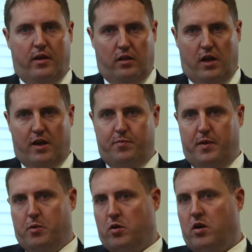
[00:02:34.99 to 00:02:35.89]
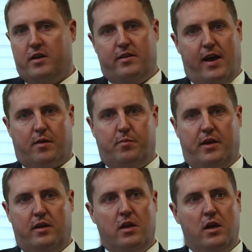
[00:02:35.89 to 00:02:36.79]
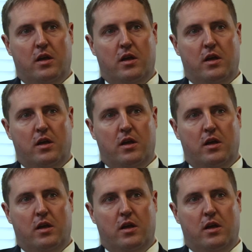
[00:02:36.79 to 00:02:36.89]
A lot of people contact me